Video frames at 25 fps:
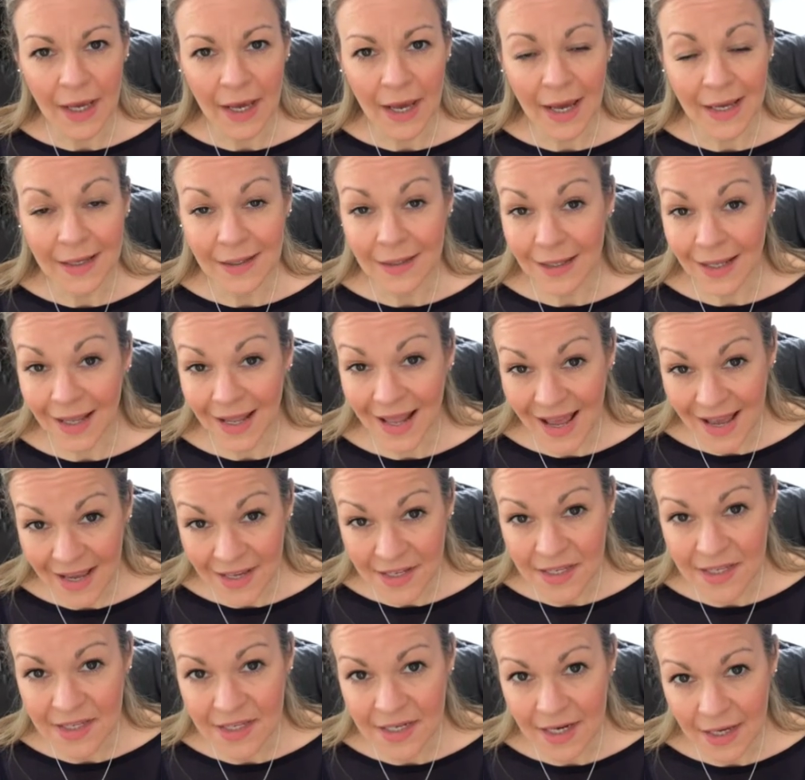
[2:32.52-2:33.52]
and
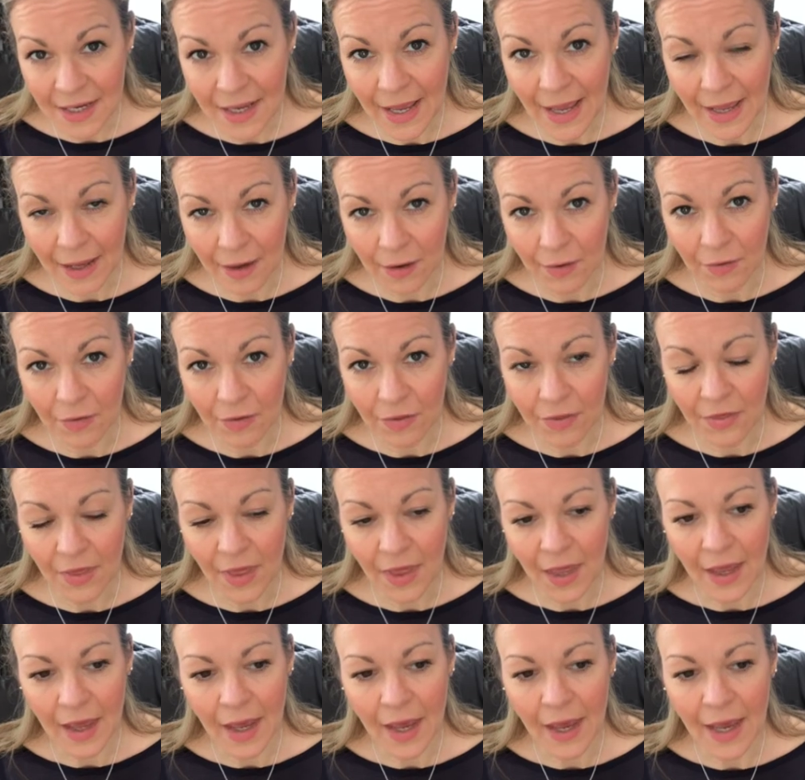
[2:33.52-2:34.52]
lasting health
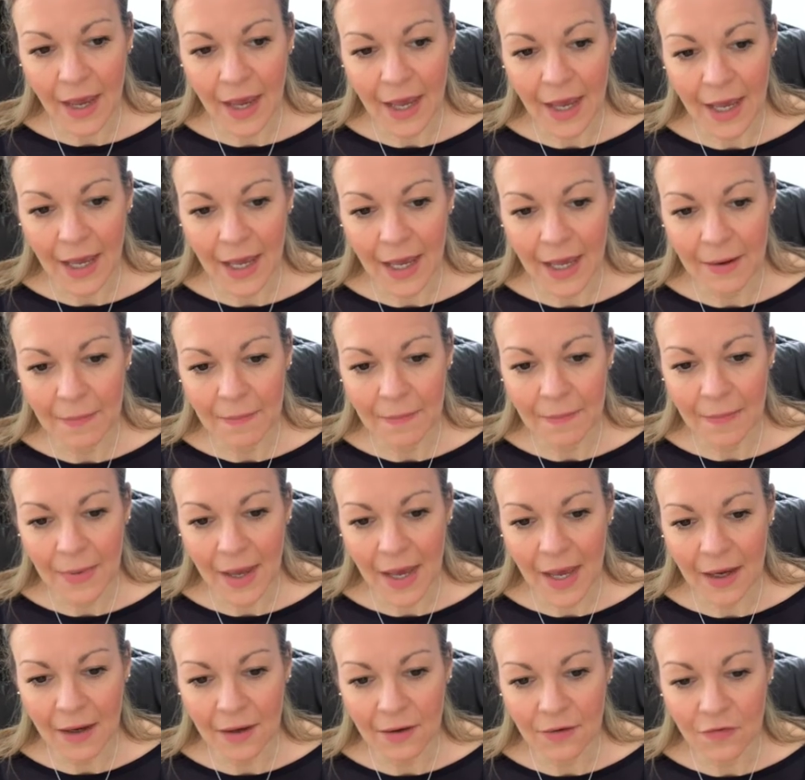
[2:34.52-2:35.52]
um,
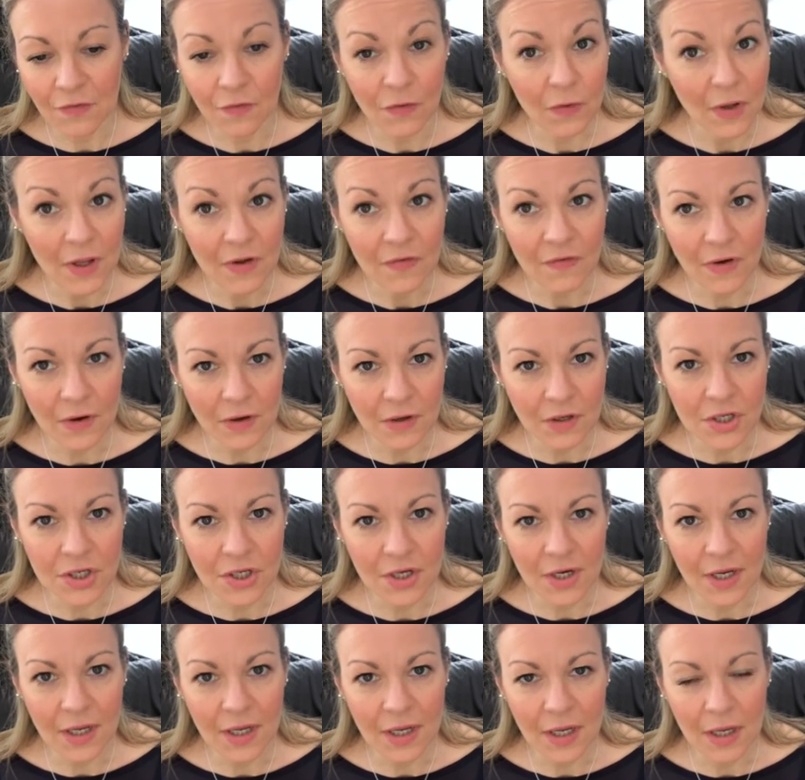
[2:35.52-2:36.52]
and fully
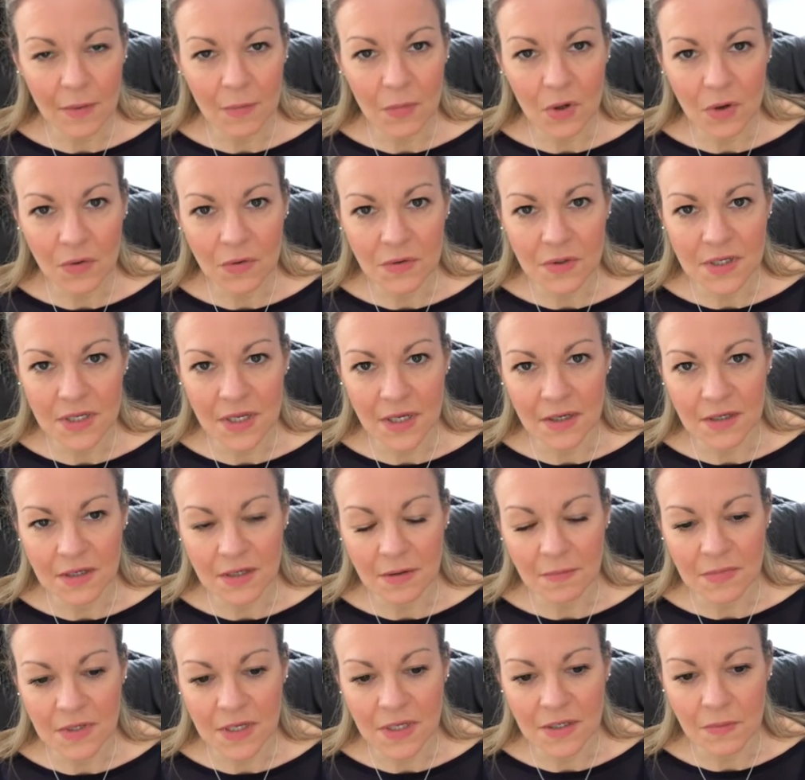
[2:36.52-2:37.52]
functioning immune
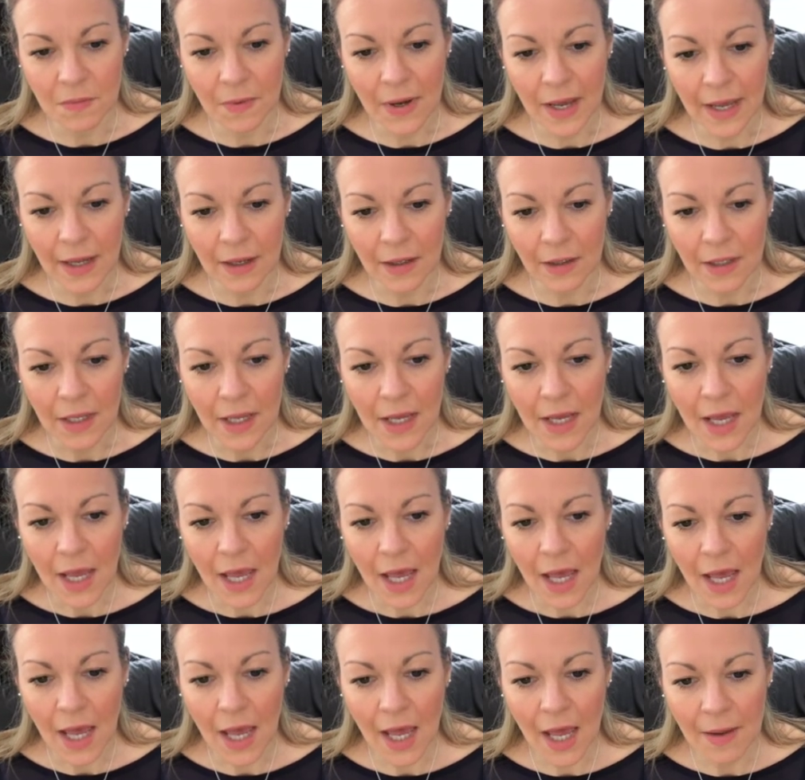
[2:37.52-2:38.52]
systems as well.
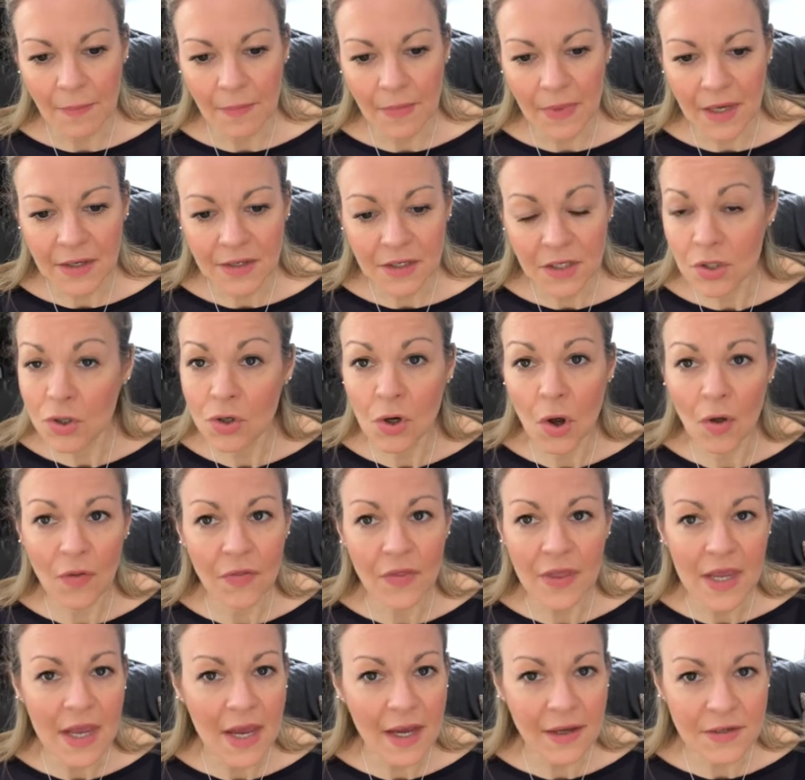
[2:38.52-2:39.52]
Um, it's not
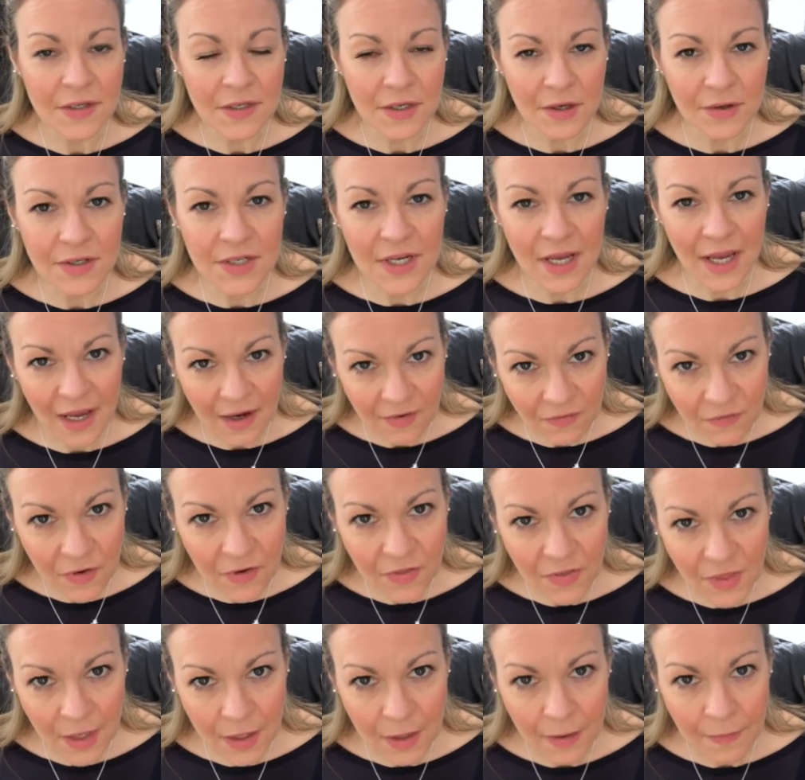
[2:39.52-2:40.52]
the answer to
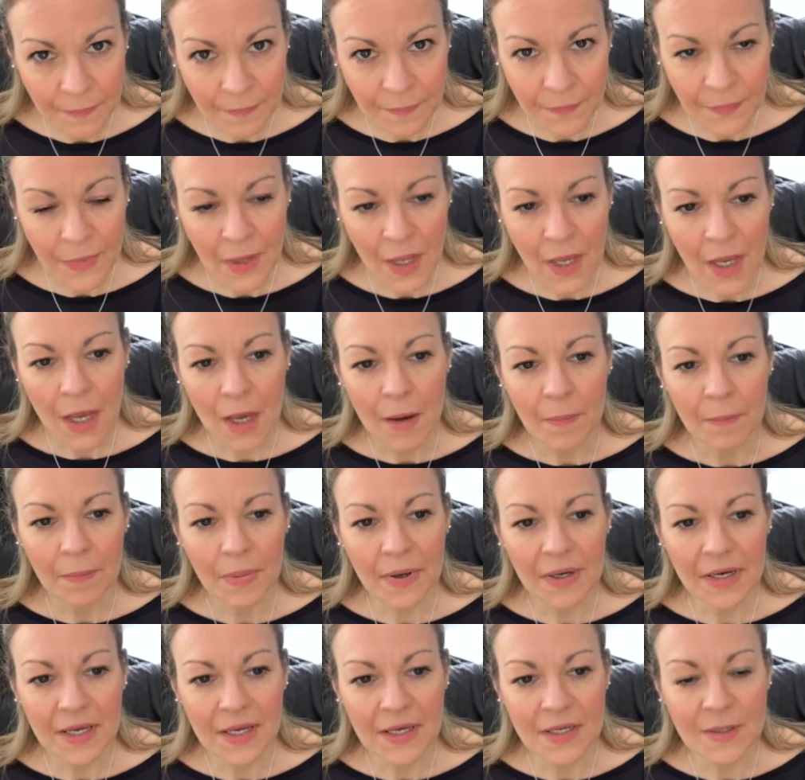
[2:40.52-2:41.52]
everything,
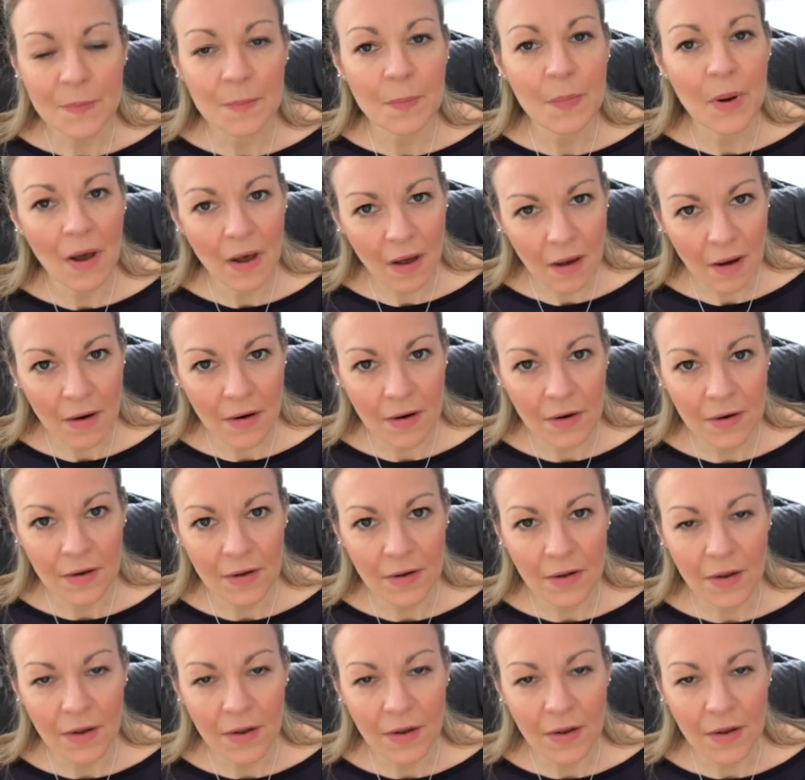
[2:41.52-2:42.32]
but it is part